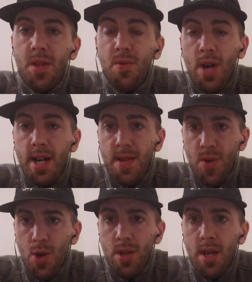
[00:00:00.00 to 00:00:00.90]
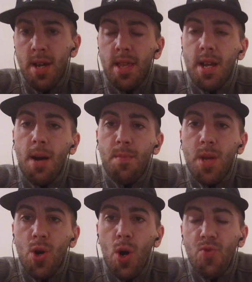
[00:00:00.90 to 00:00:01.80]
You guys have heard the, the
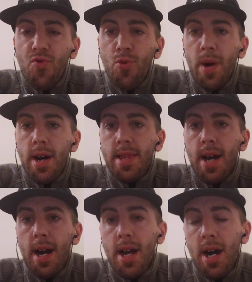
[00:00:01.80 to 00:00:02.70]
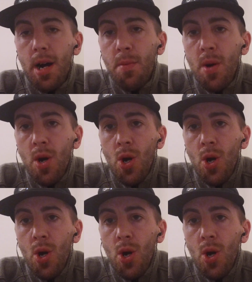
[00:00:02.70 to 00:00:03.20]
company called Groupon dot com.